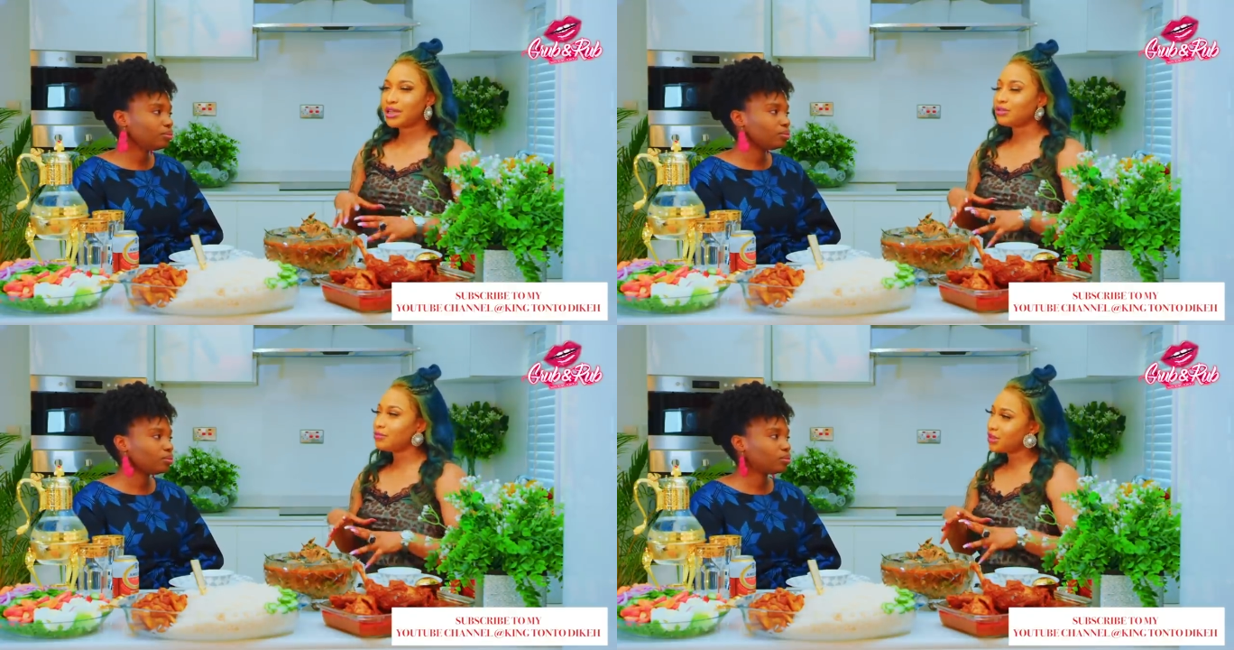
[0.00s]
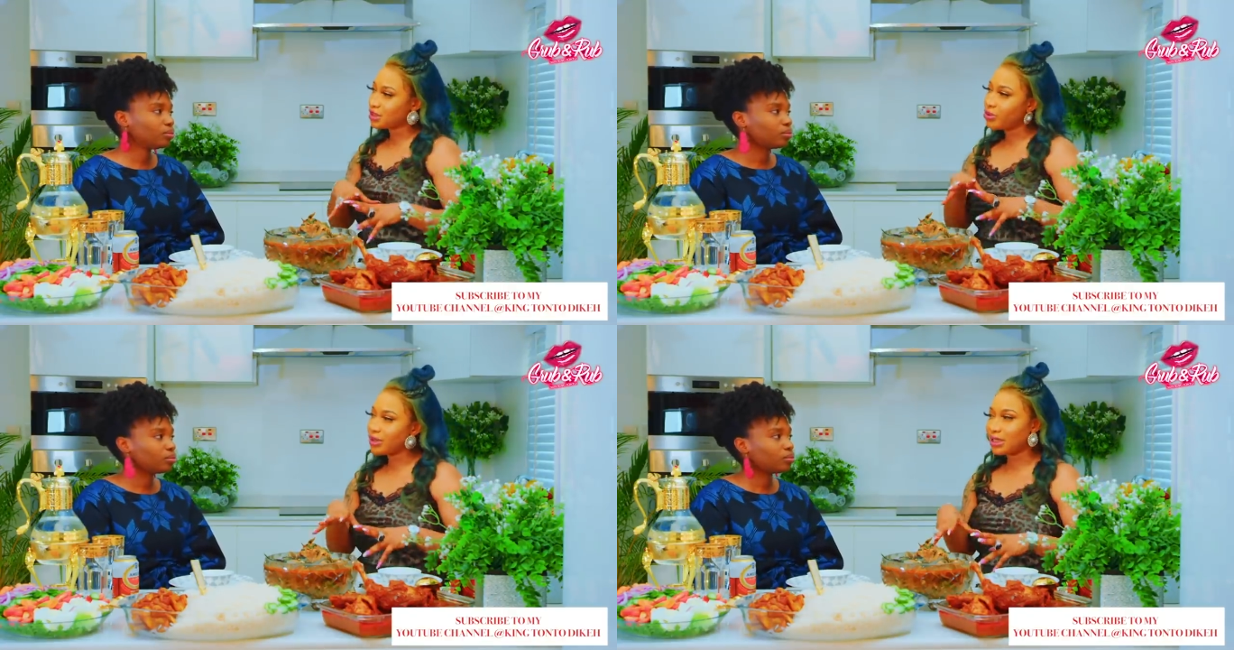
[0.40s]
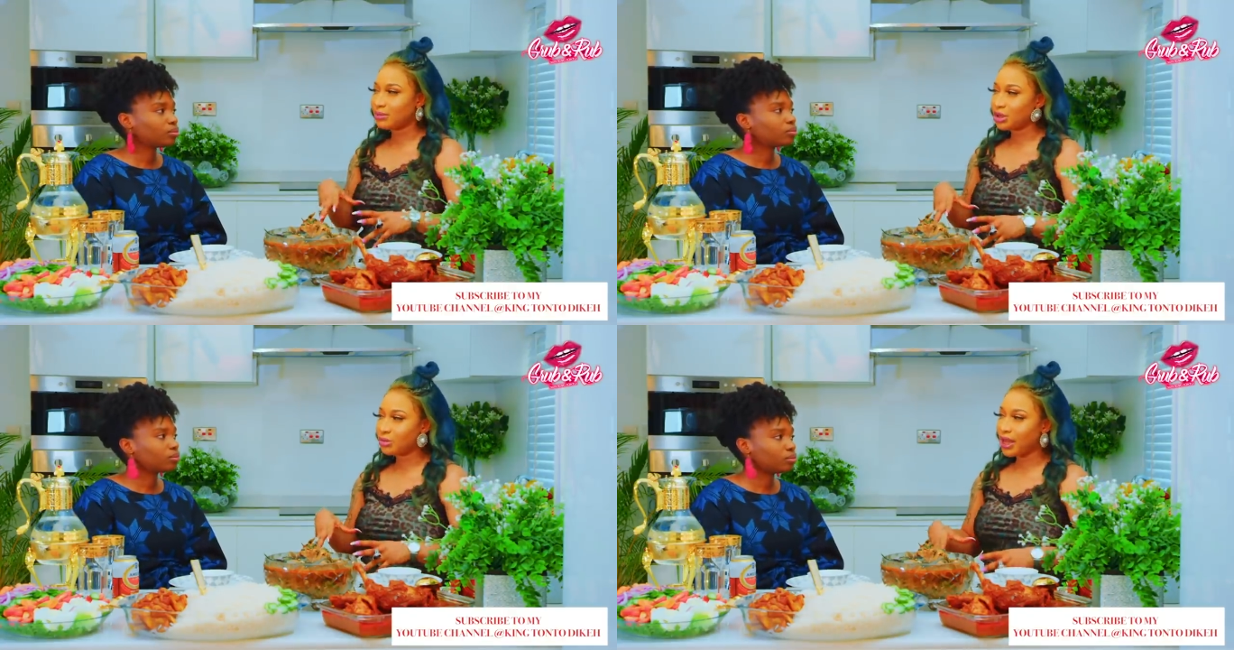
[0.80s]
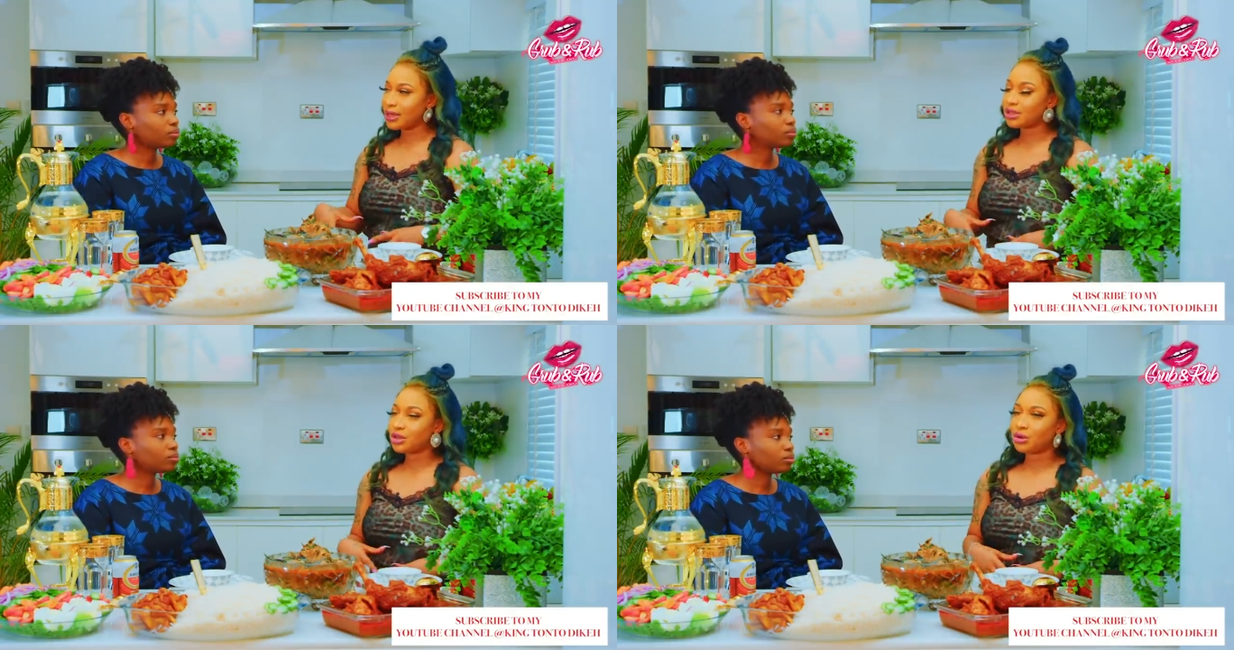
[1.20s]
Speaker 1: part of this question I'm going to be
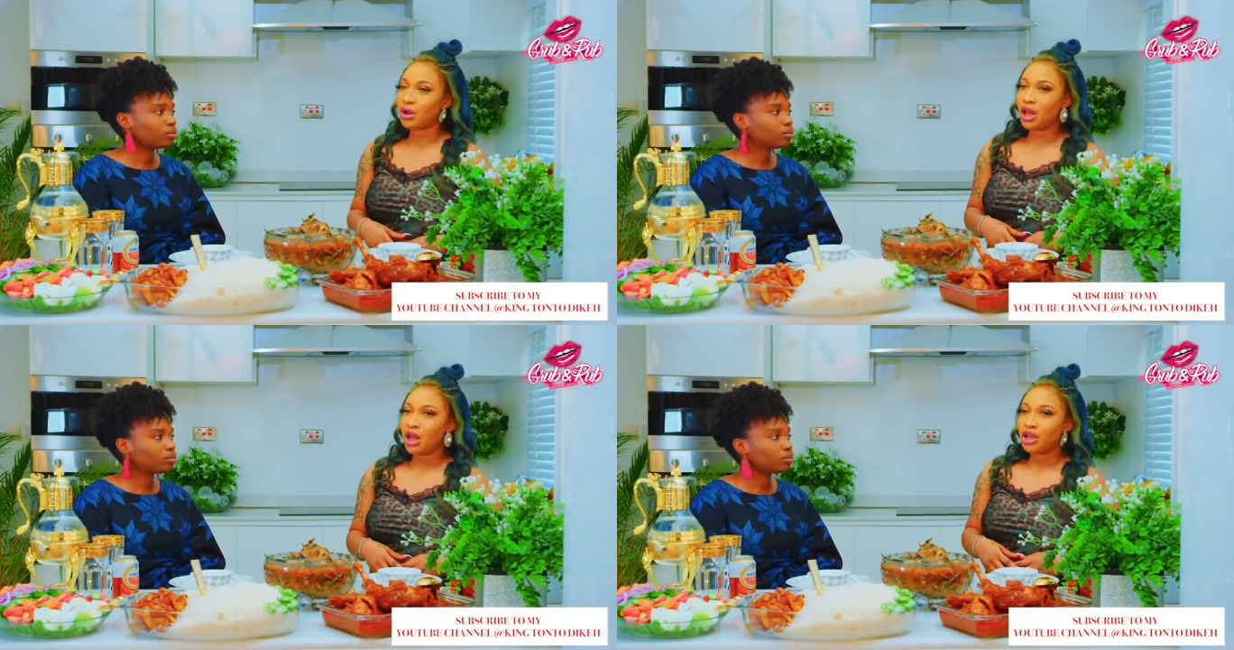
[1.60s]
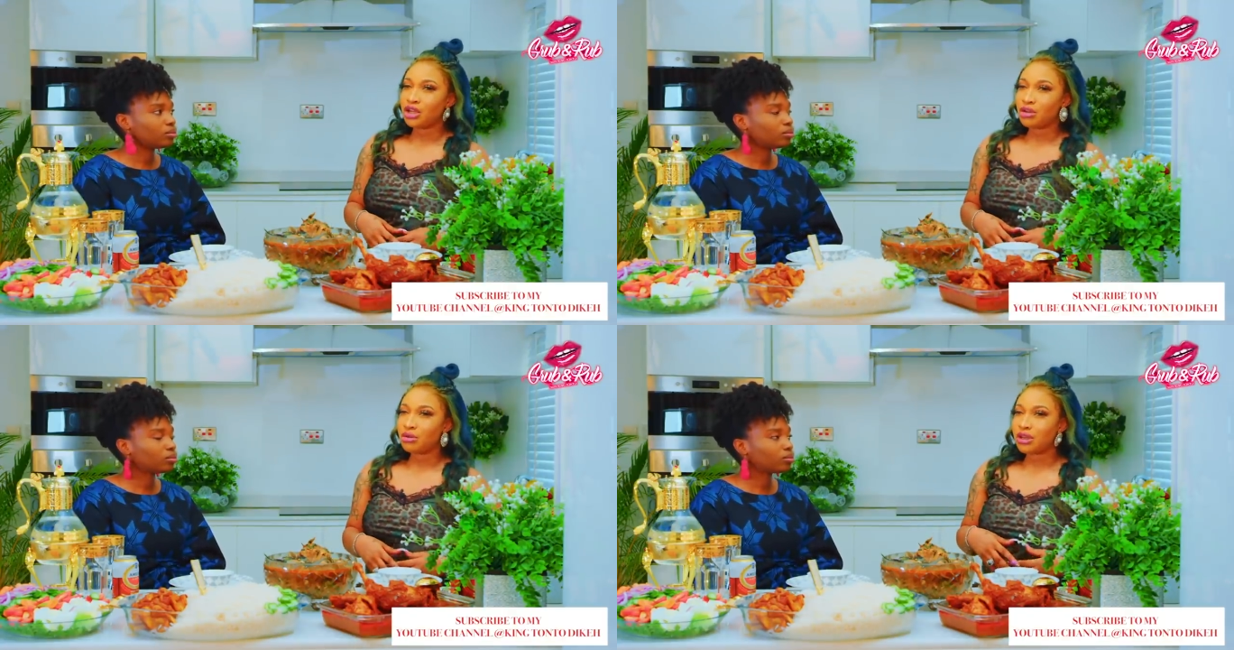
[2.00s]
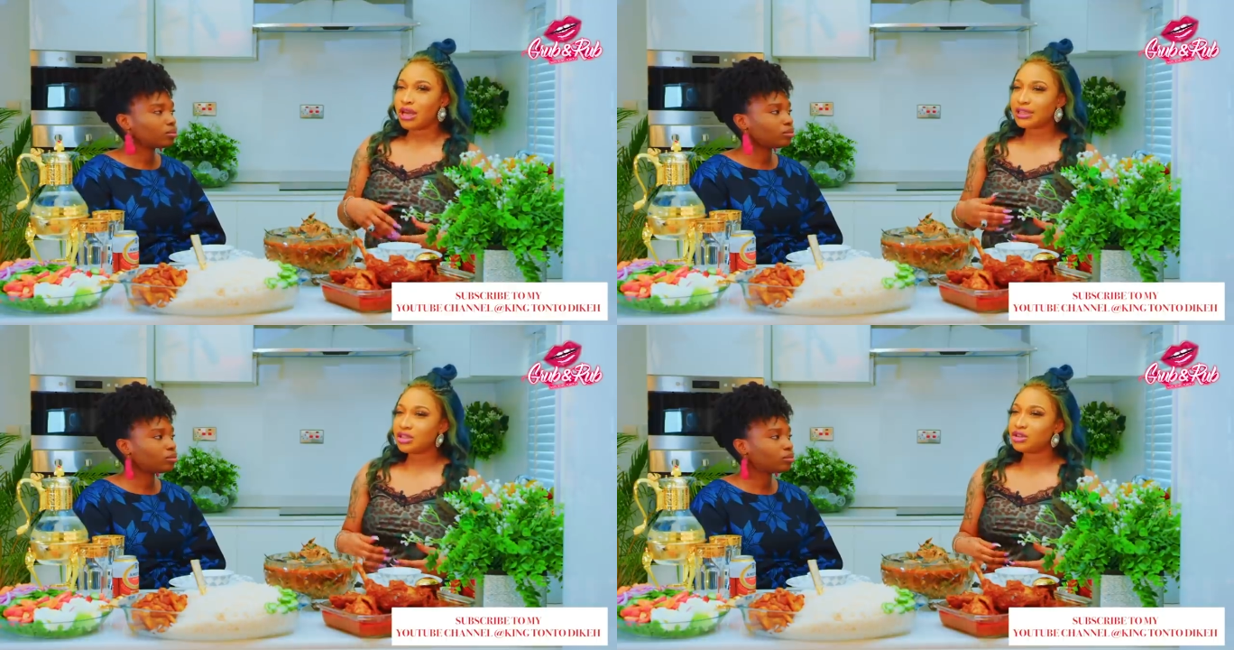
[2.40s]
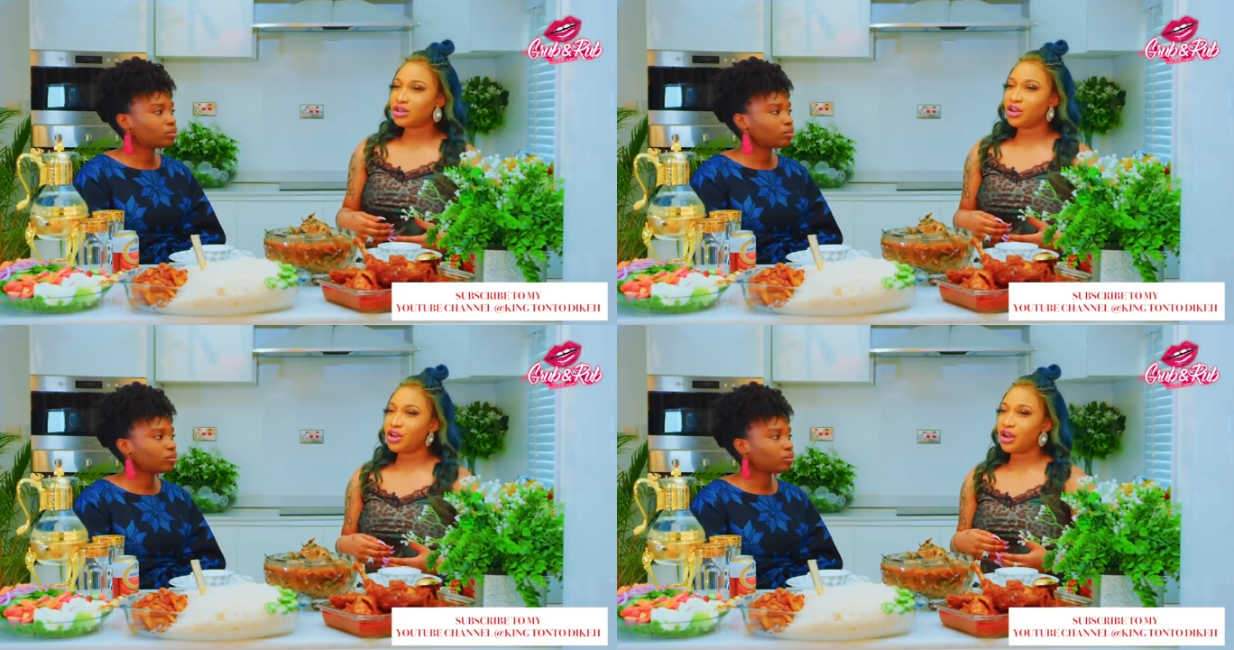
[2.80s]
asking you. You know, getting to
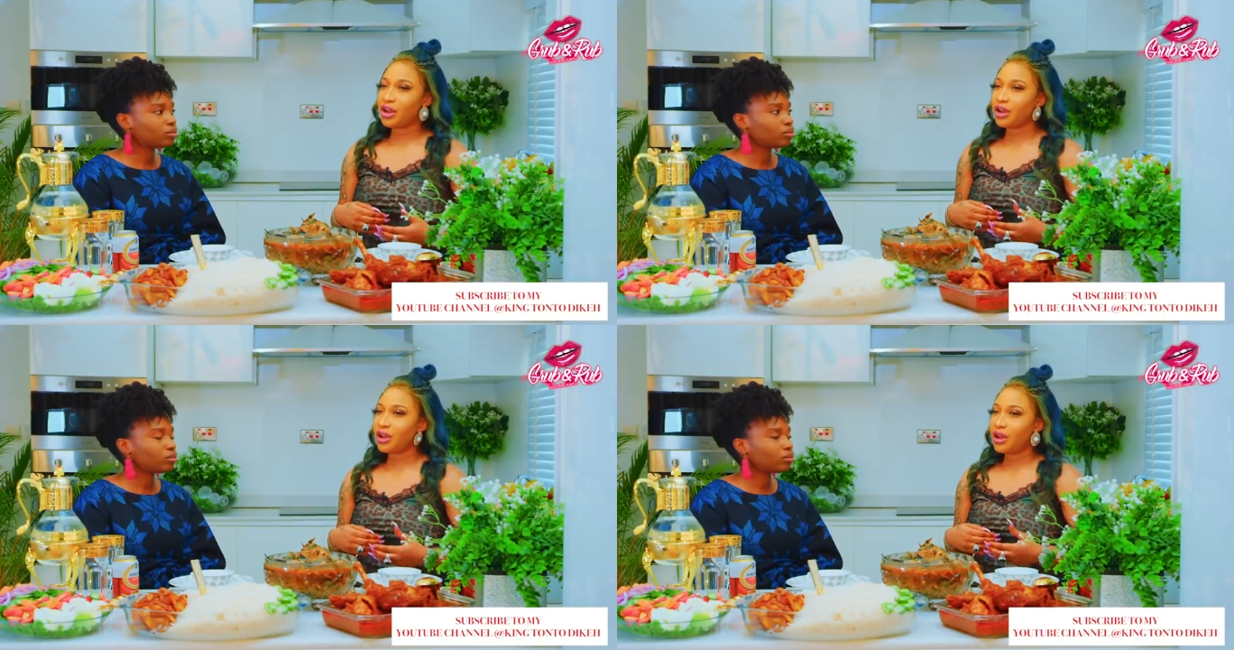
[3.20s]
hear